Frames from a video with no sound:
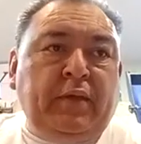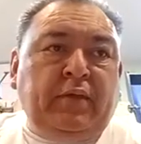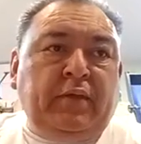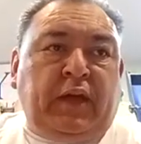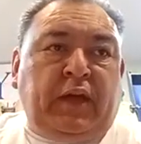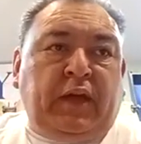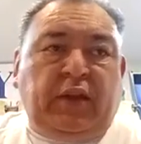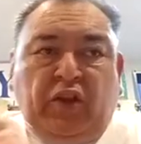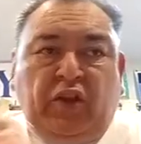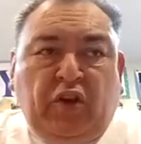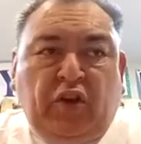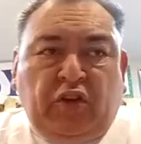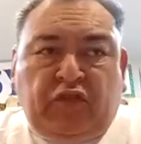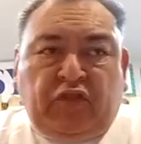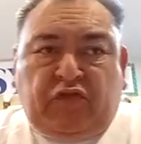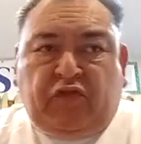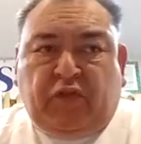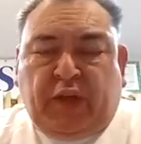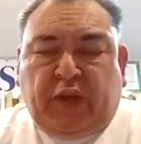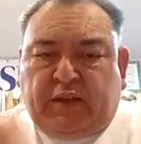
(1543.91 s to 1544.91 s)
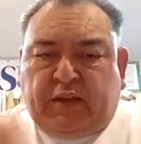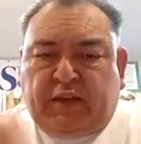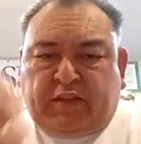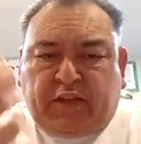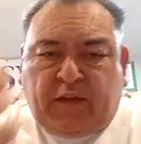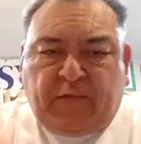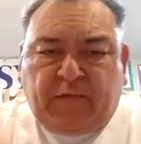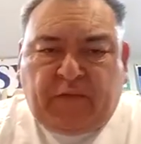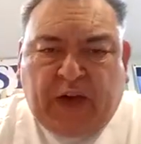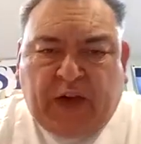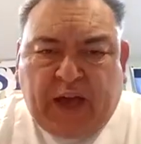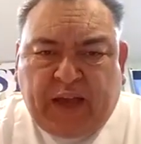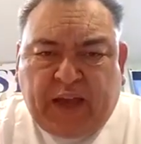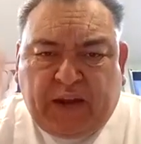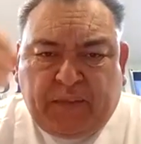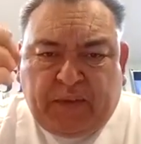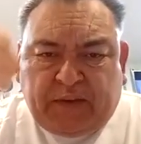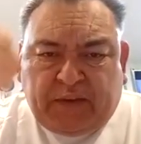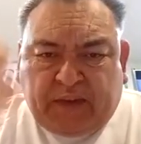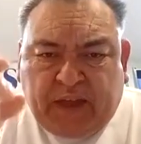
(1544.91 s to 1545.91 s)
the nutrients, the
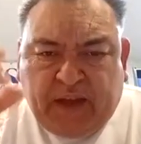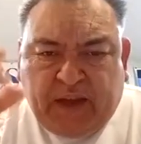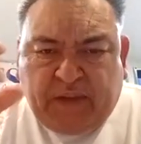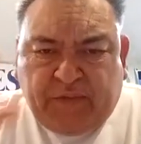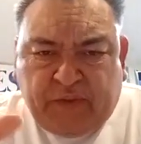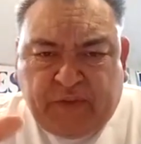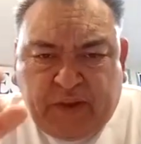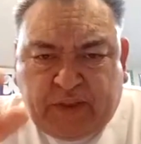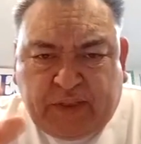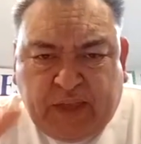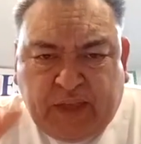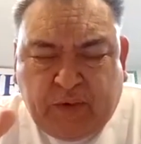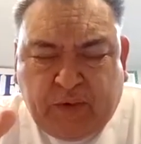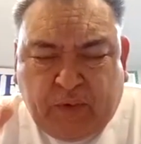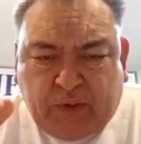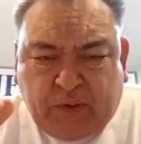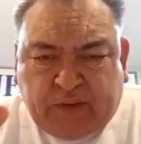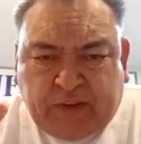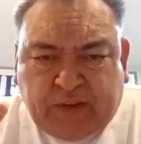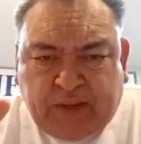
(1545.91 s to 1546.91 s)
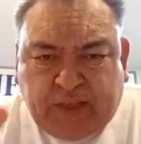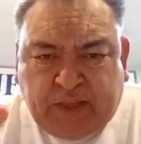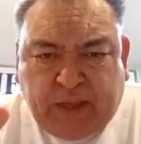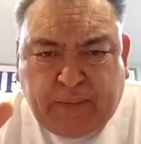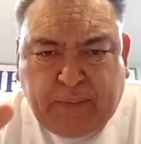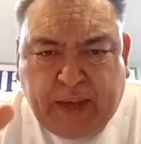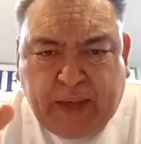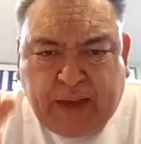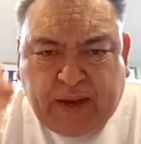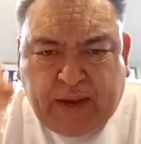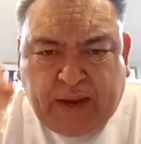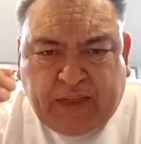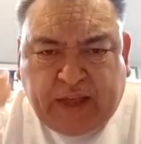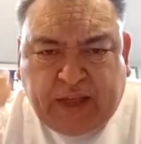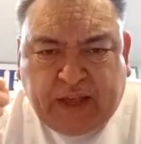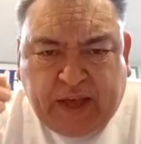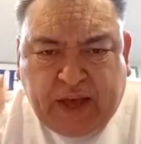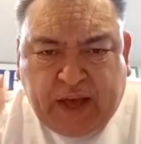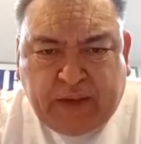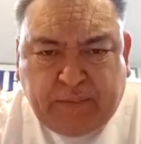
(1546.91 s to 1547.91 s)
vitamins, everything was in that manna
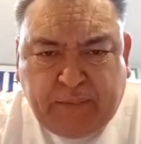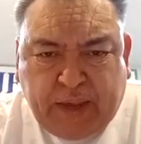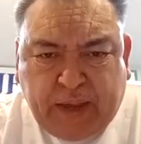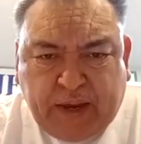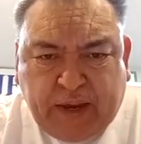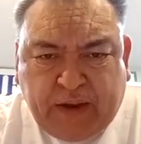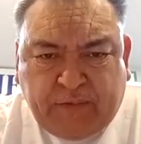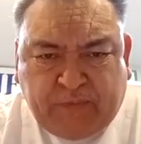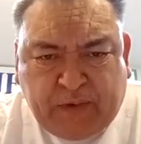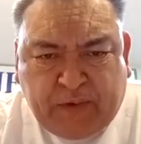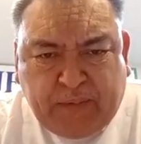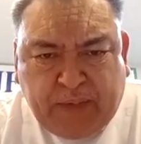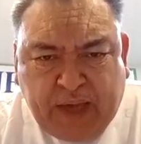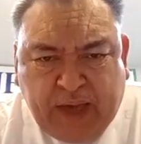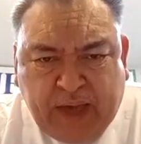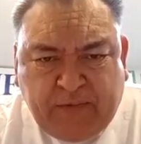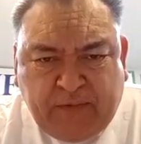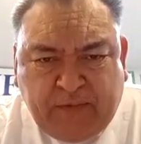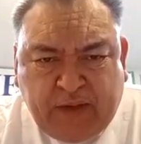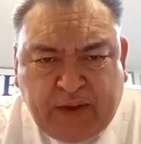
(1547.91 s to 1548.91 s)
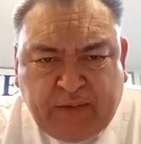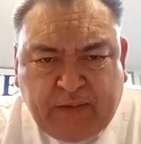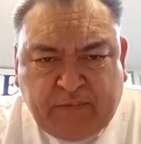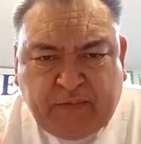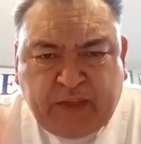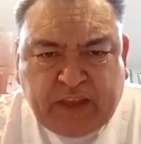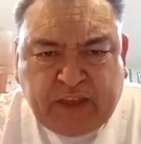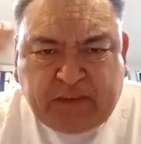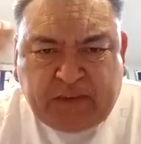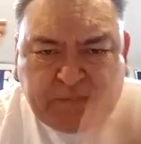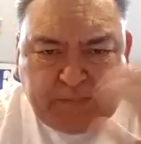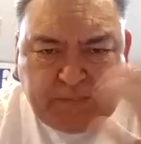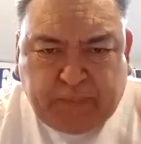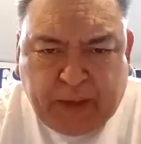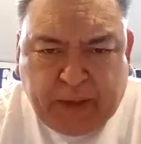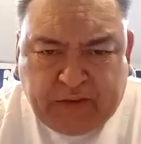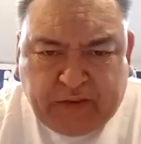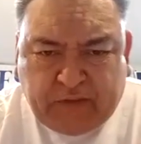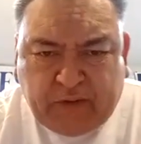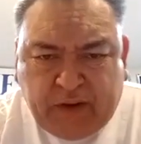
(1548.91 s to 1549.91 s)
that God made it from heaven,
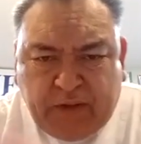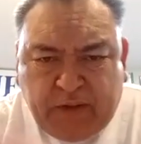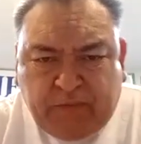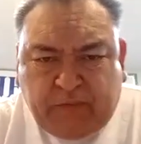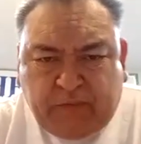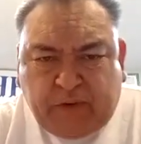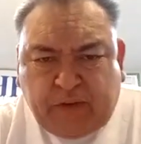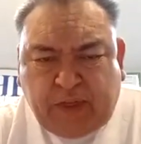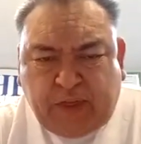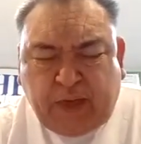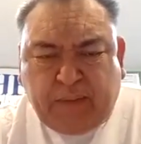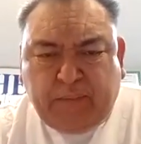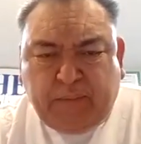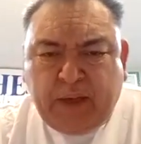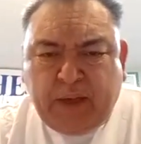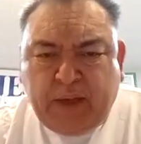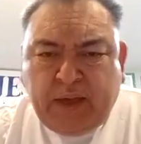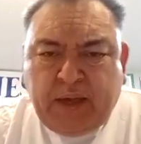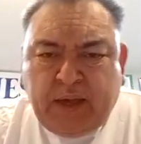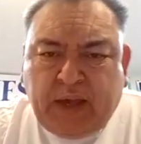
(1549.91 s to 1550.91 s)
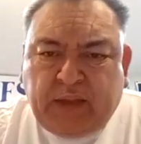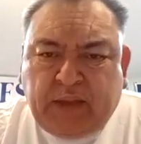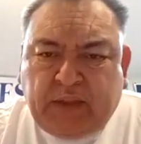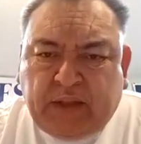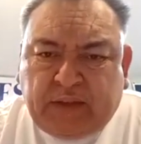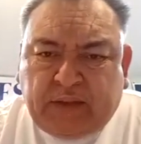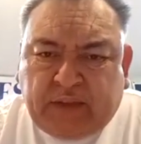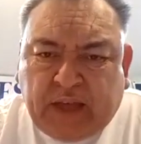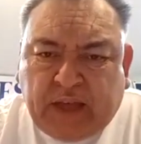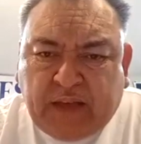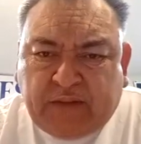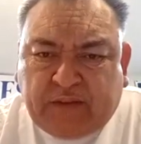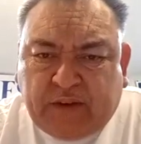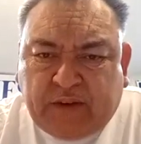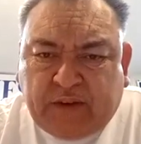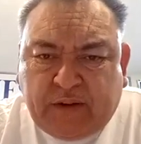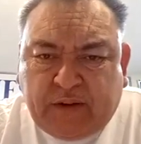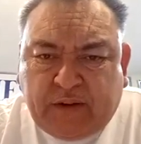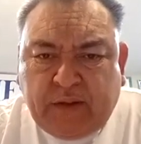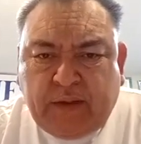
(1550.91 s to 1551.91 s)
especially for them in the
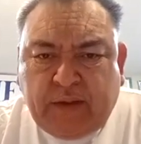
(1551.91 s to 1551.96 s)
desert.